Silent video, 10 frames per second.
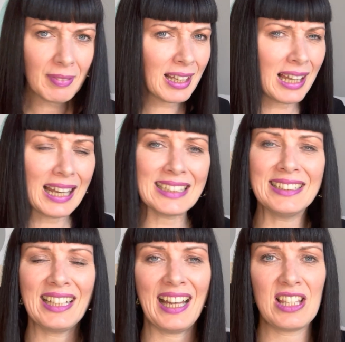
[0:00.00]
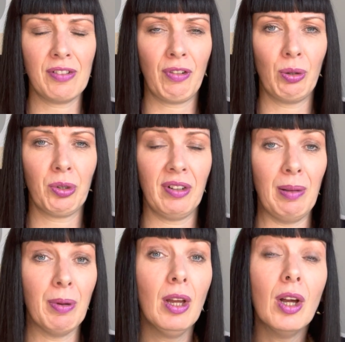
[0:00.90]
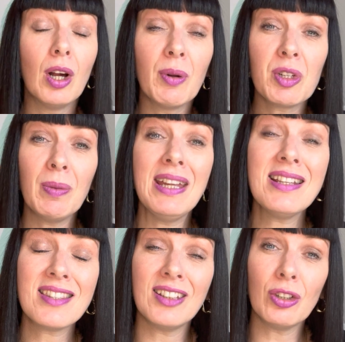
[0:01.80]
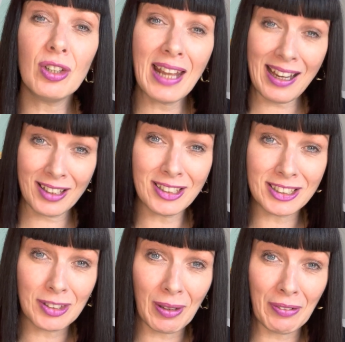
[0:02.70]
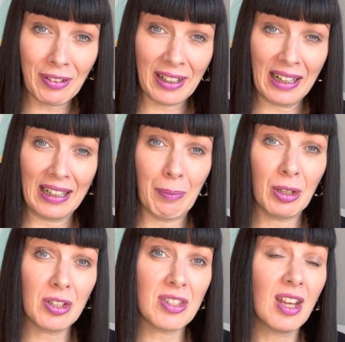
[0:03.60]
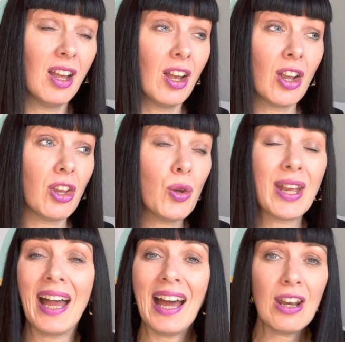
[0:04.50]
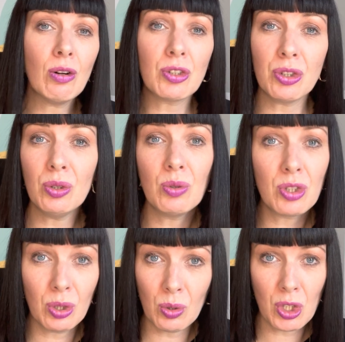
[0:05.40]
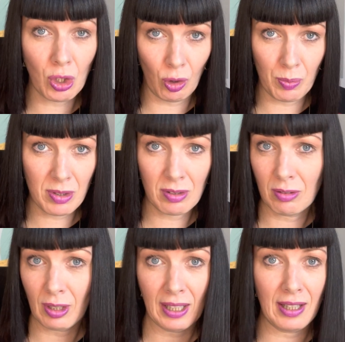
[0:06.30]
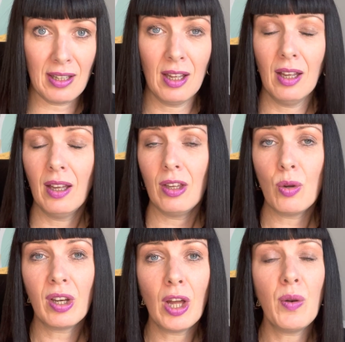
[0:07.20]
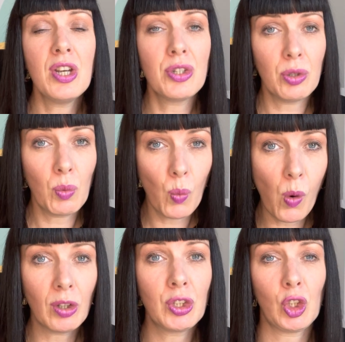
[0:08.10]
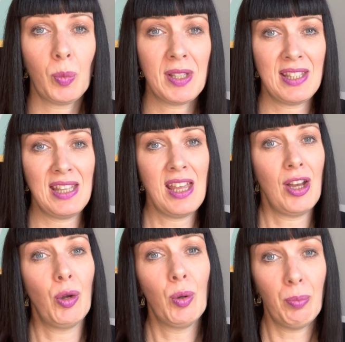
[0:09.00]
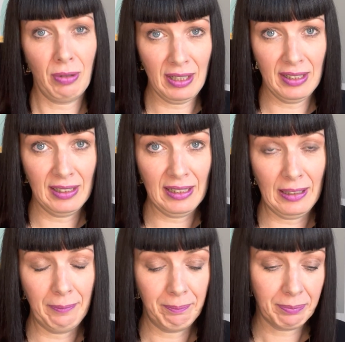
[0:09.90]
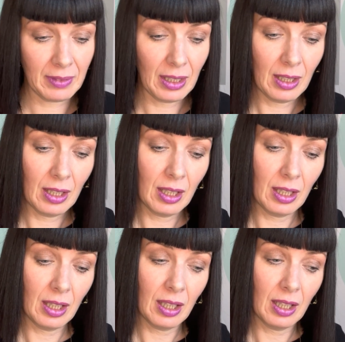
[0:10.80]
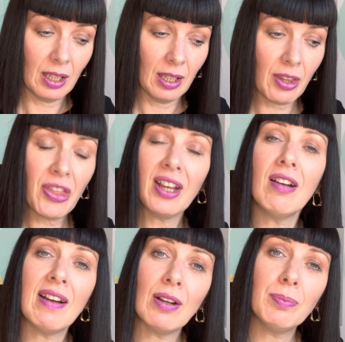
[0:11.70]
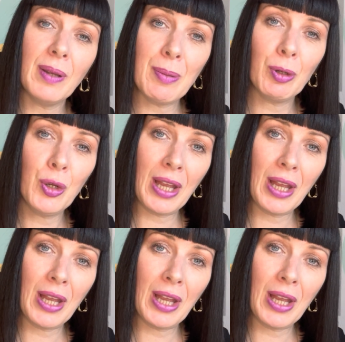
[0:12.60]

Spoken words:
Classic case of role creep, which means that you're knackered, quite frankly, because you cannot do two jobs, okay? You can only do one job as CEO brilliantly. The thing around people who